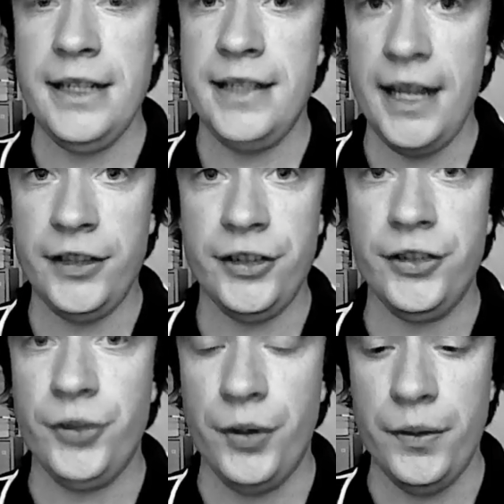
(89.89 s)
test
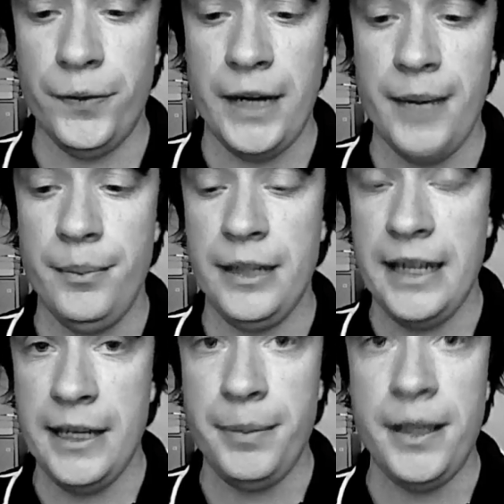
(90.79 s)
sort of
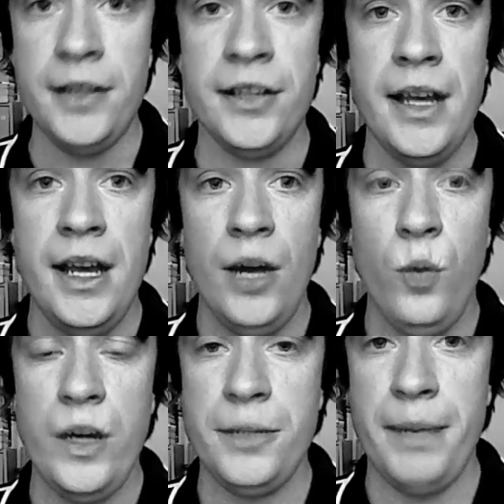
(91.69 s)
guinea pigs,
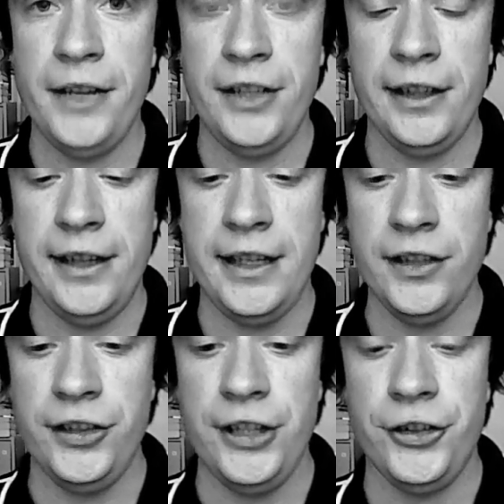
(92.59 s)
which basically
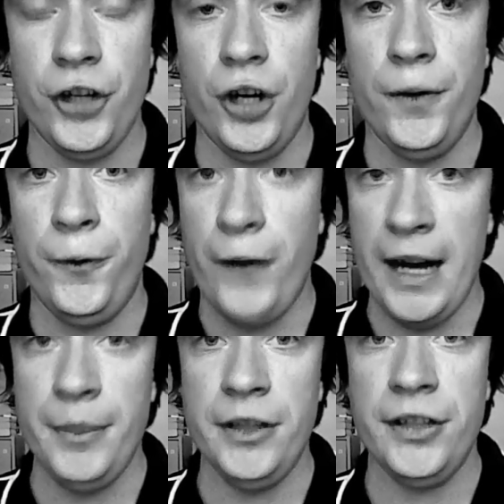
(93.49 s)
consists of
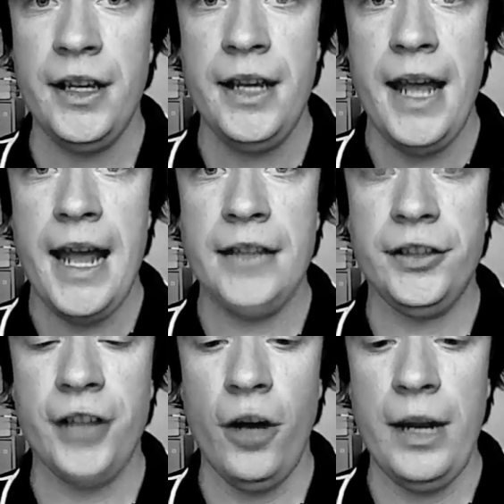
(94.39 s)
farmers. And
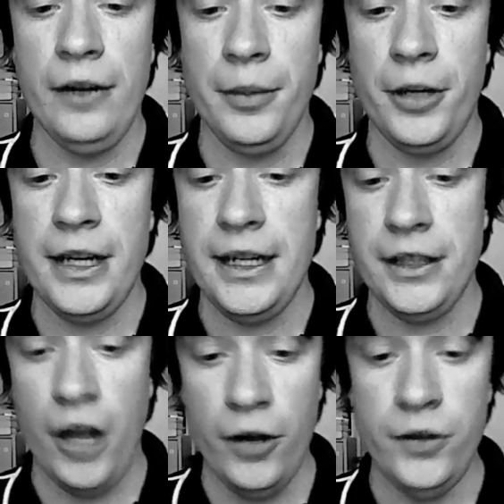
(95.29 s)
so everybody
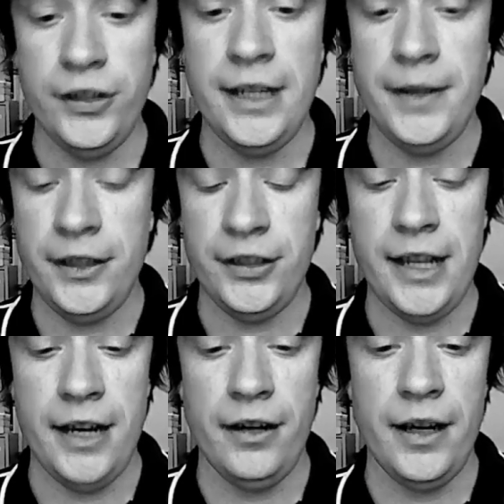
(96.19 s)
knows in this
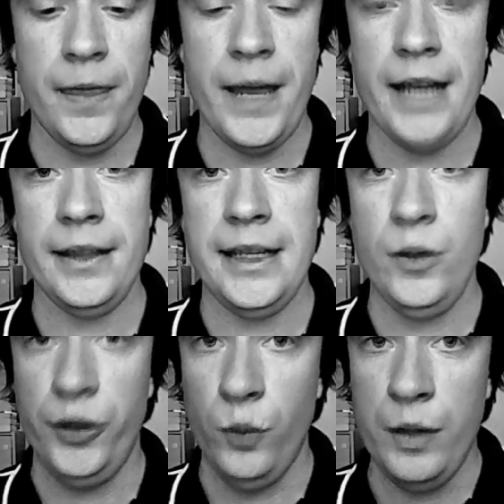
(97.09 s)
era that the
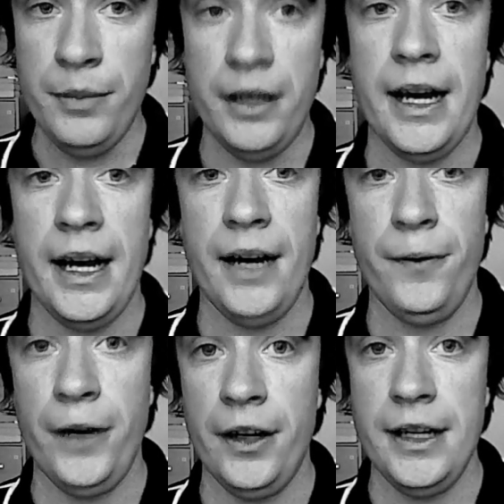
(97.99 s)
women are
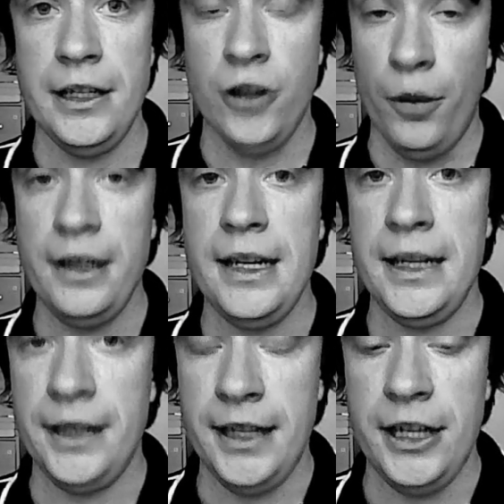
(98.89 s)
very dominant
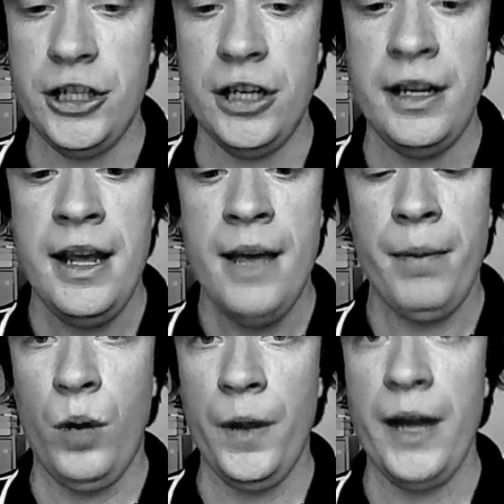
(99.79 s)
in the kitchen,
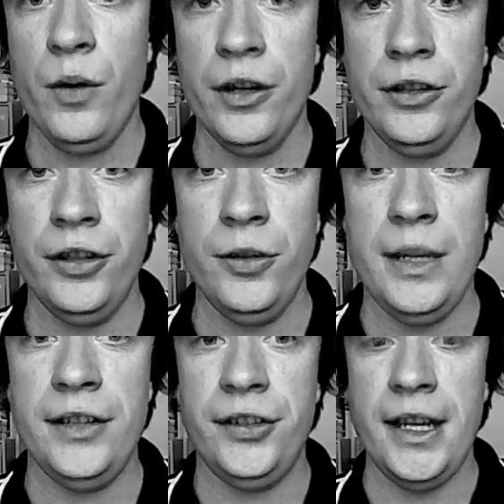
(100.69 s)
but what they want to do
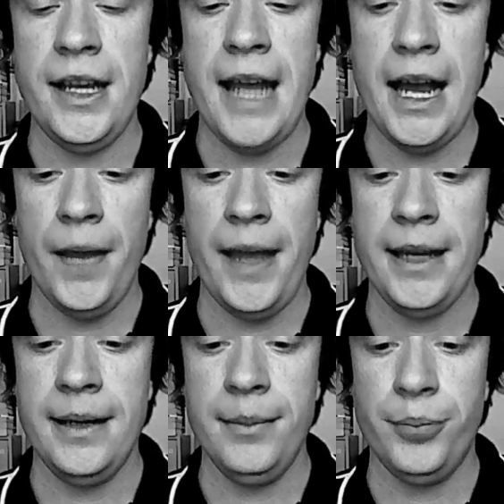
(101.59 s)
is see how they
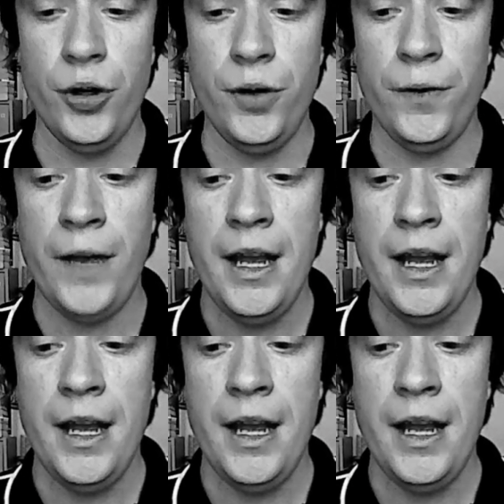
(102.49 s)
can improve